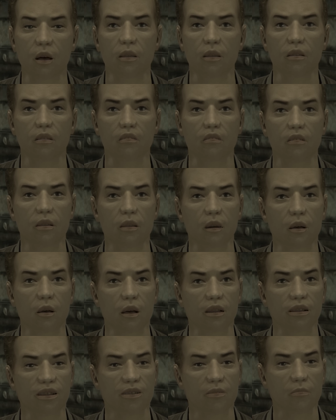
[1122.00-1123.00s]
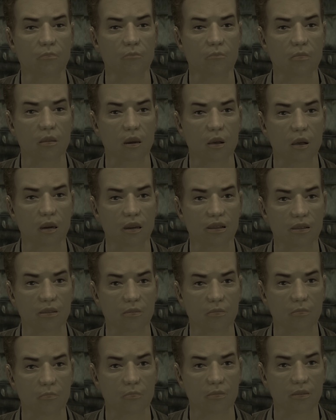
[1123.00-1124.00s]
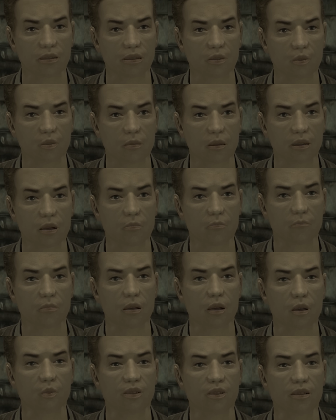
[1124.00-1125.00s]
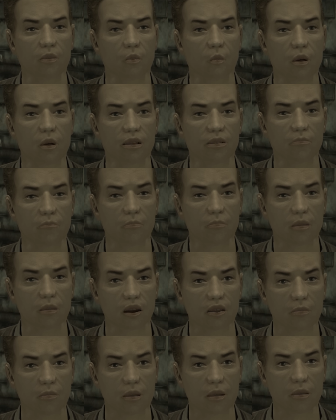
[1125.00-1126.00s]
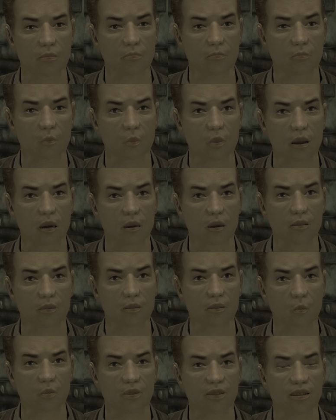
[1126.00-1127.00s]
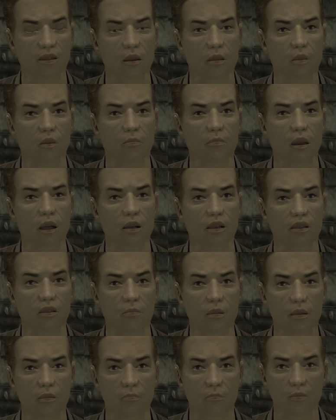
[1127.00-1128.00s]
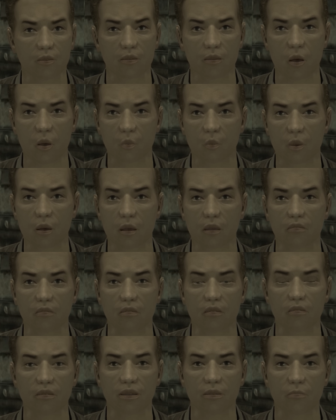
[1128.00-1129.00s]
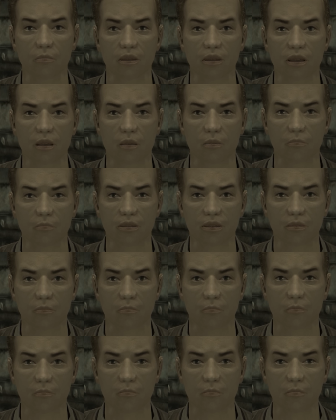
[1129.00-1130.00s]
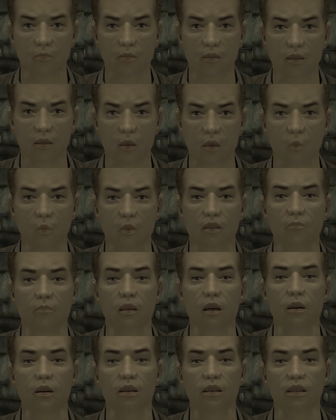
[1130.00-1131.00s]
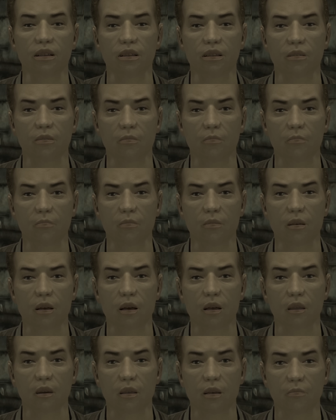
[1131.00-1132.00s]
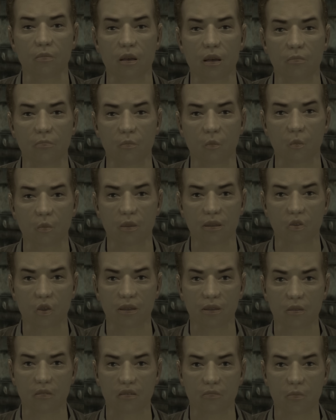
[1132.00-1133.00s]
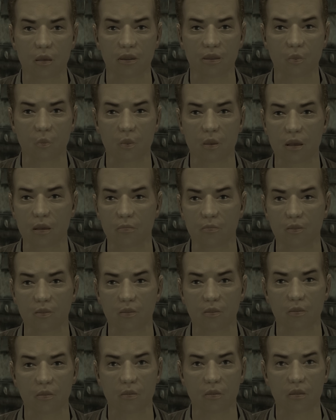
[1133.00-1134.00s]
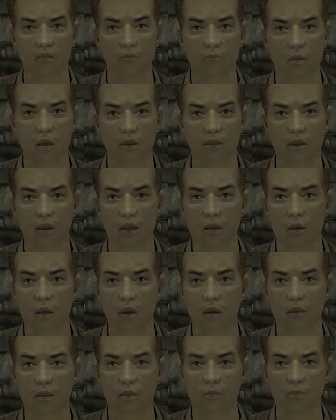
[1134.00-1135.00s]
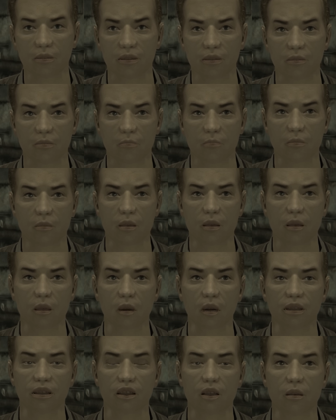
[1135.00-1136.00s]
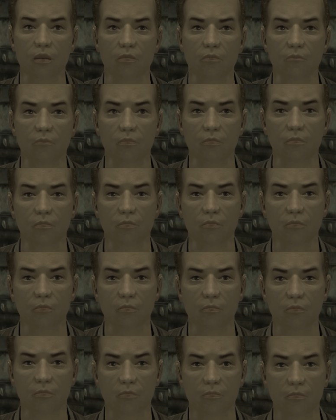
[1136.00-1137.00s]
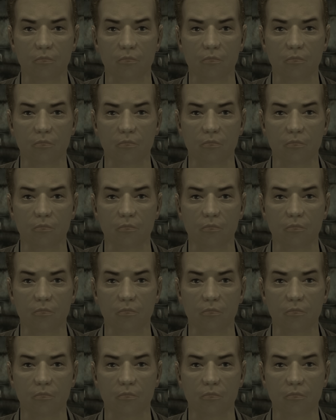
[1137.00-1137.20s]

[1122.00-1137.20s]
conniving and scheming and trying to mark you as being the daddy when you clearly not the daddy, or you're one of fifteen daddies. You know, with plants, all I gotta do is just give them a little water, give them a little sunlight, and they're happy.